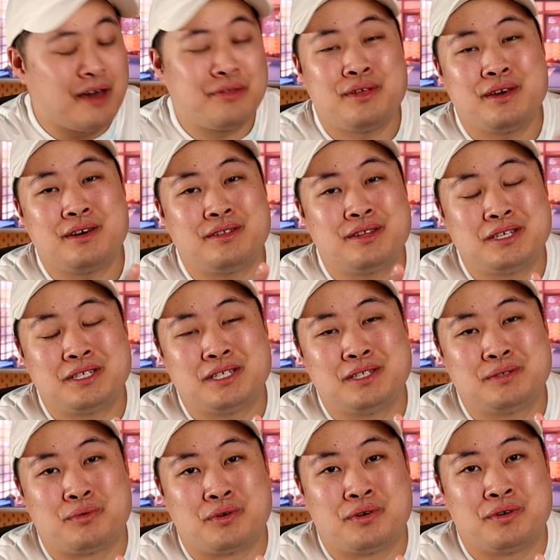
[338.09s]
I think this
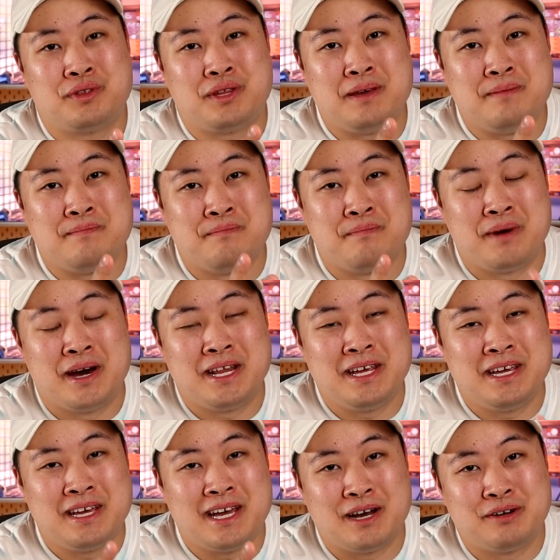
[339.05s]
is where the
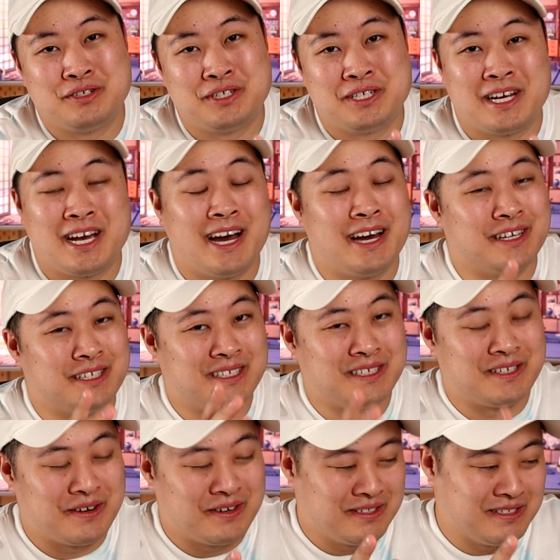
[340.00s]
money gouging kind of
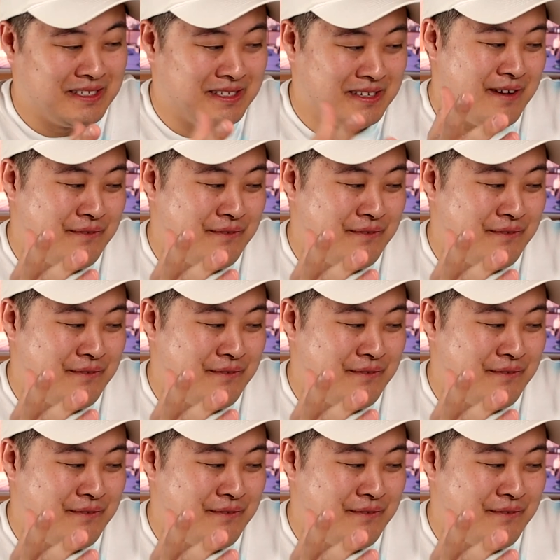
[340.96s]
starts.